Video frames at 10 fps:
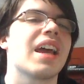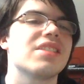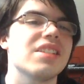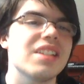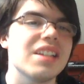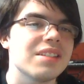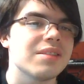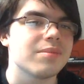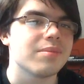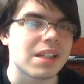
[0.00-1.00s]
she
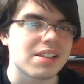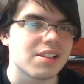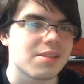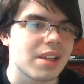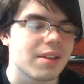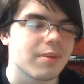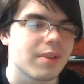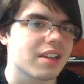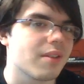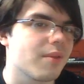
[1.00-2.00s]
didn't message me,
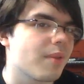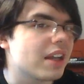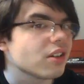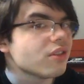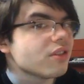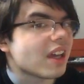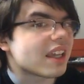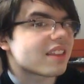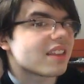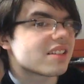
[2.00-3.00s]
I told you,
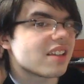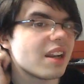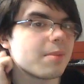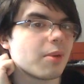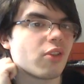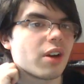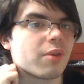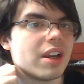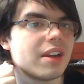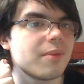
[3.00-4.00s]
the Sunday before I
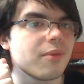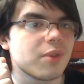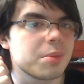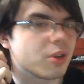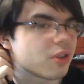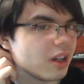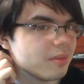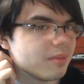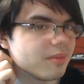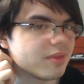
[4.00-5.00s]
went, we broke up.